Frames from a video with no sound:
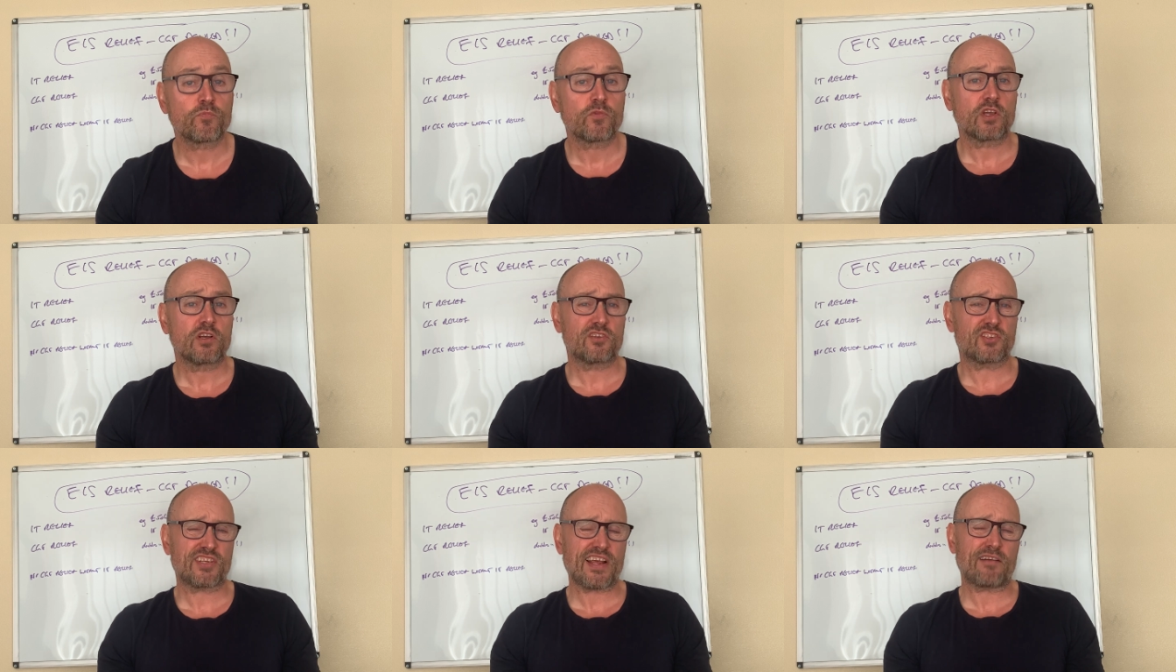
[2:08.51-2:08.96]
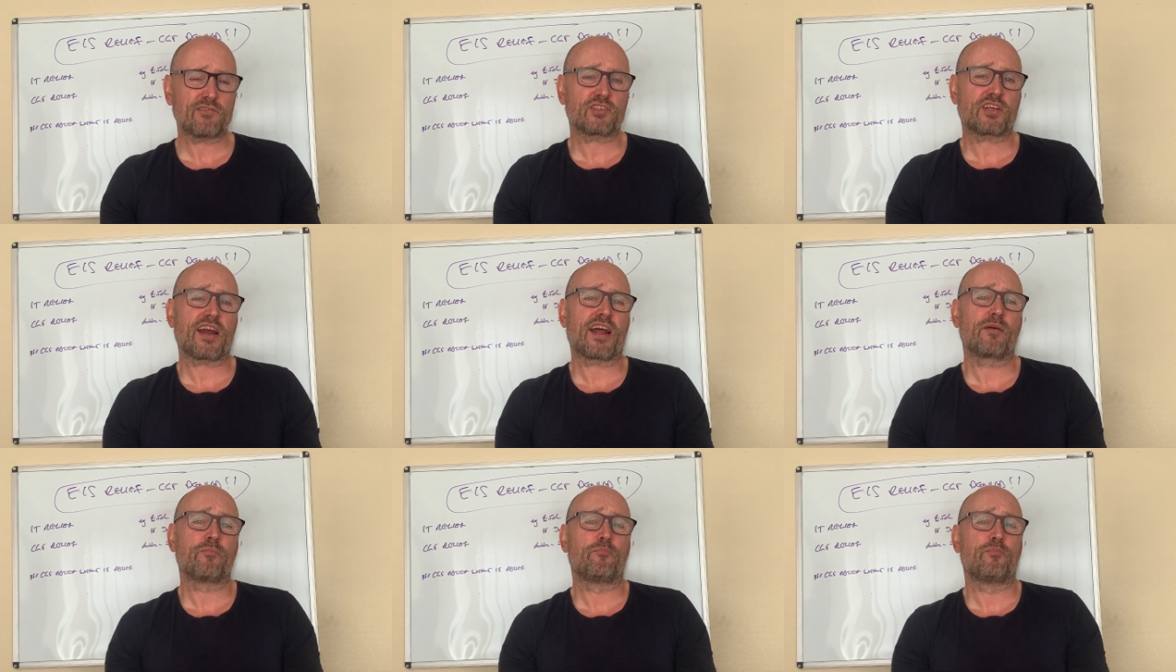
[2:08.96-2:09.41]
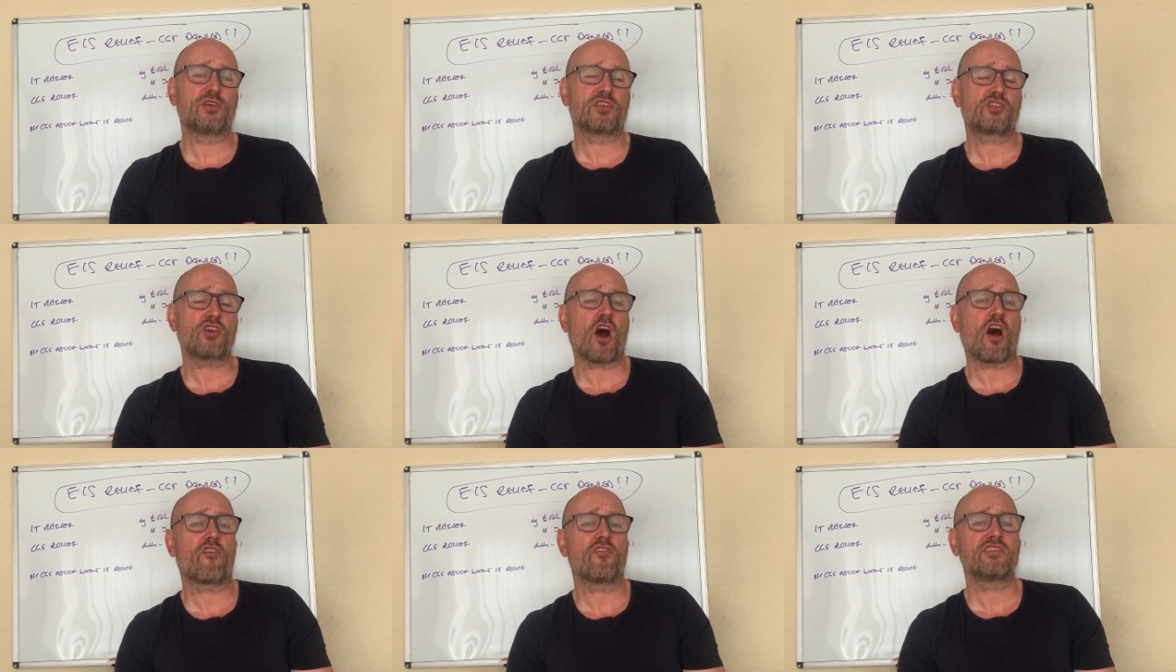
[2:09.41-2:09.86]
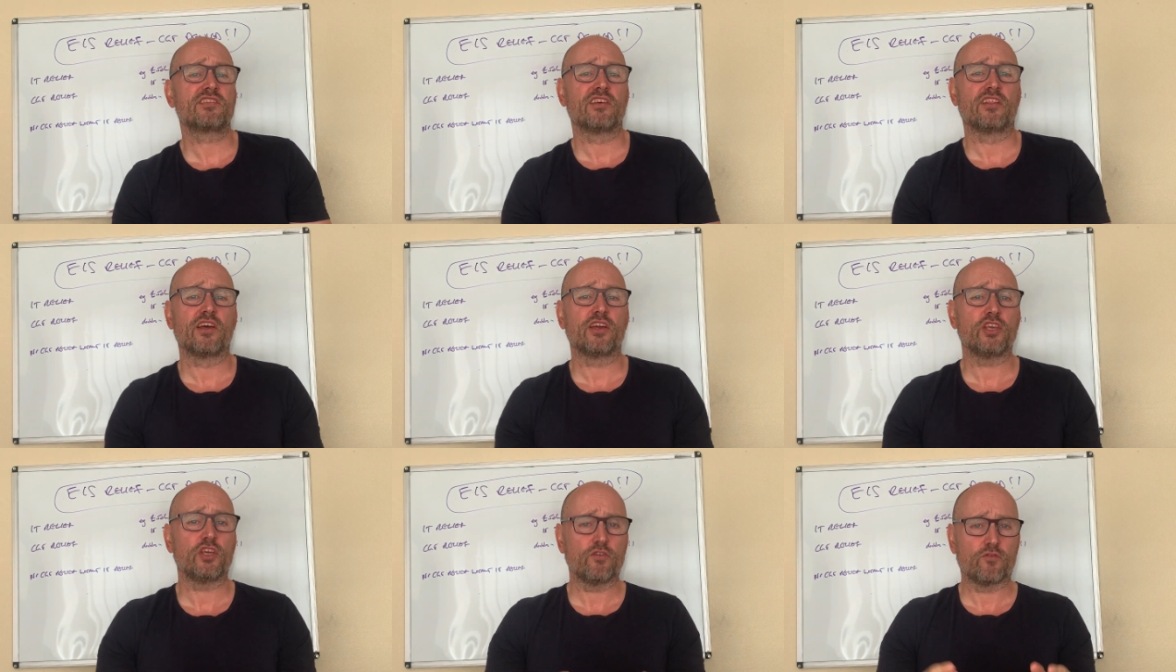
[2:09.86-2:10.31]
Sounds kind of bizarre, isn't it,
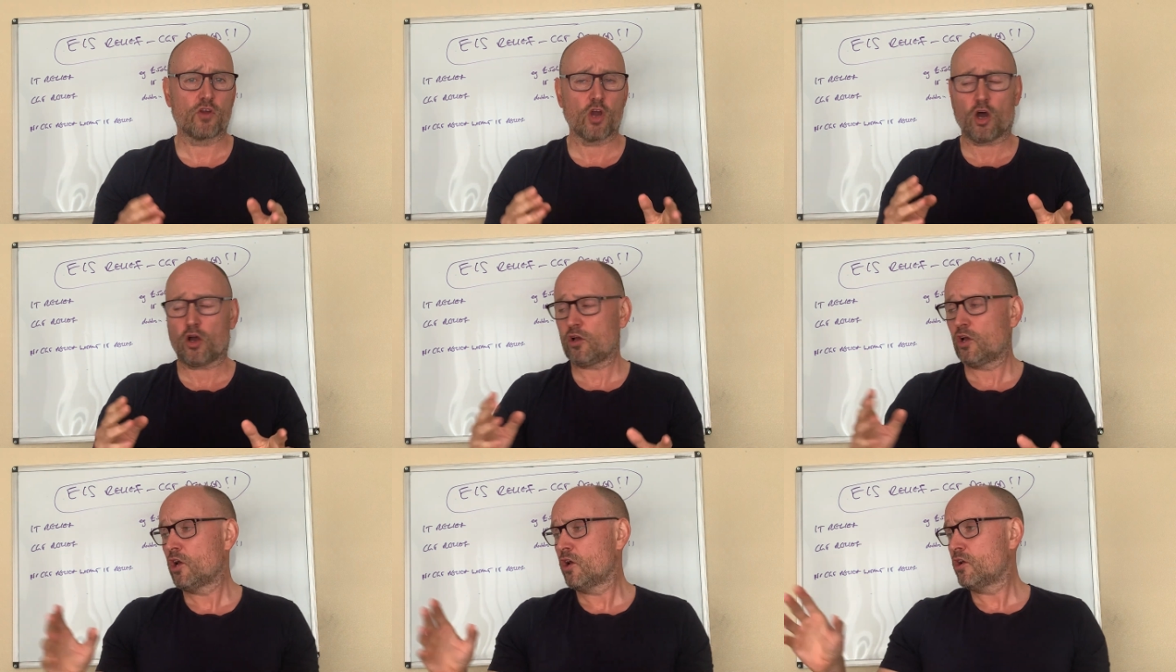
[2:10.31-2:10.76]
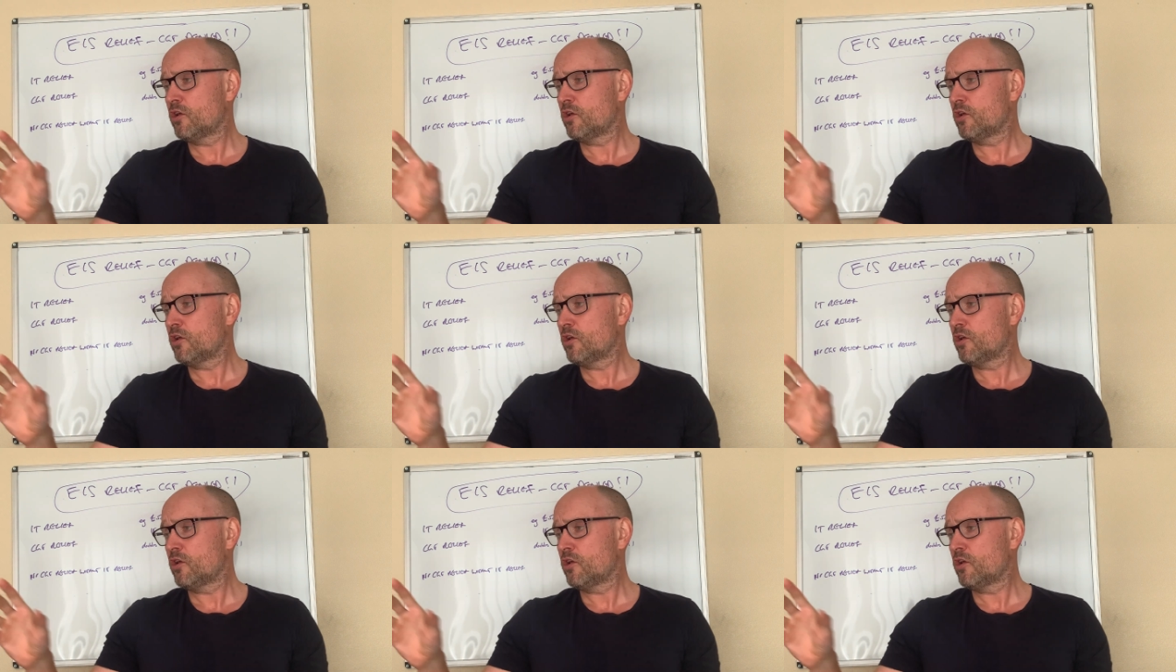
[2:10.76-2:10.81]
that you've got